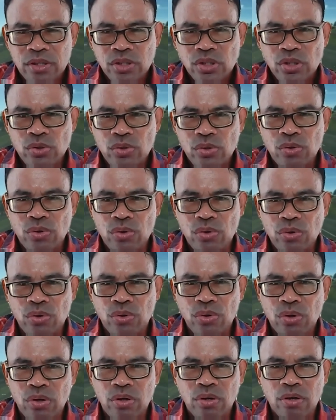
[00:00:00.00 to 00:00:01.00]

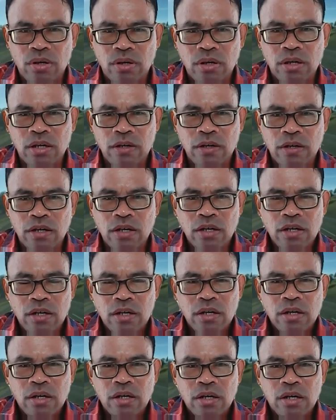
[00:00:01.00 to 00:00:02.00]
So
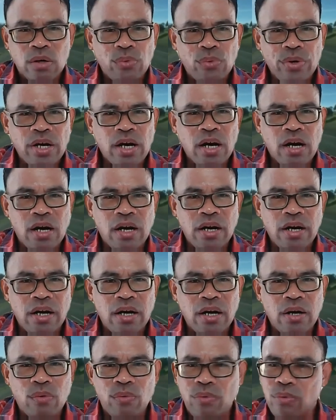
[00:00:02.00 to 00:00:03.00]

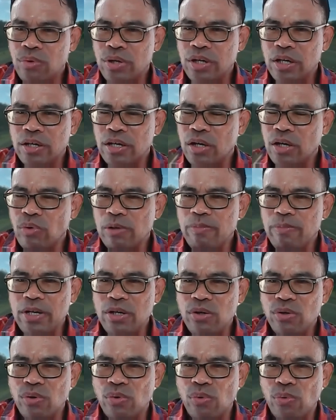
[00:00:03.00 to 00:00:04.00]
there will be
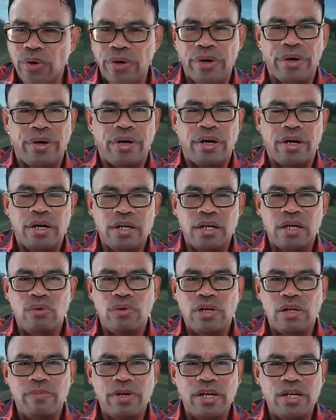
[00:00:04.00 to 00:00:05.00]
no war, there
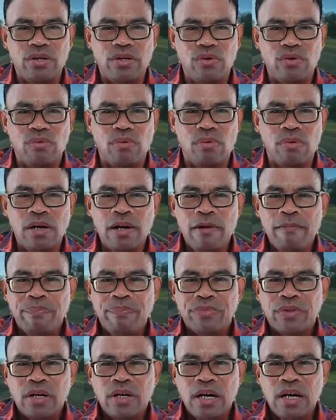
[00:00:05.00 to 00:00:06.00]
will be no
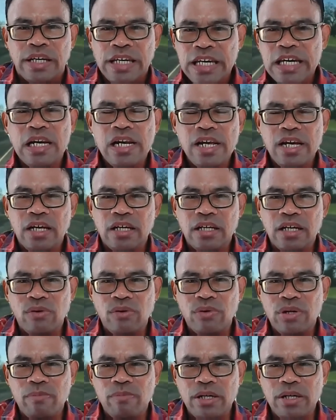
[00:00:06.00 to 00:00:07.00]
killing, there
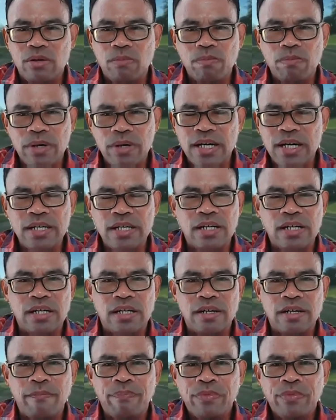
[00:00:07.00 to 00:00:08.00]
will be no
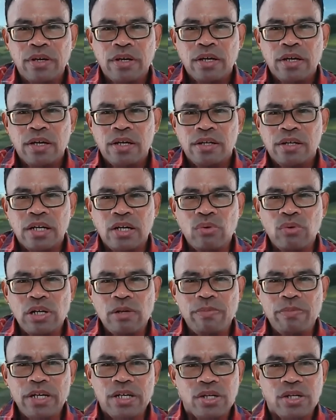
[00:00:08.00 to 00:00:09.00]
murder, there
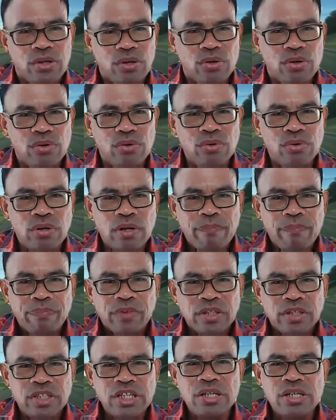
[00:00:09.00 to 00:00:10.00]
will be no
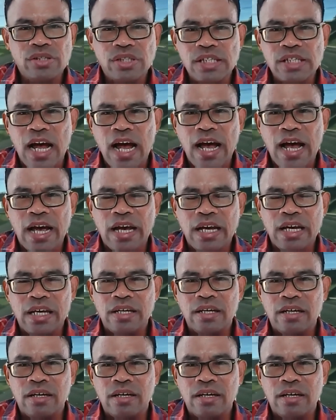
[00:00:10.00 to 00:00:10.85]
genocide,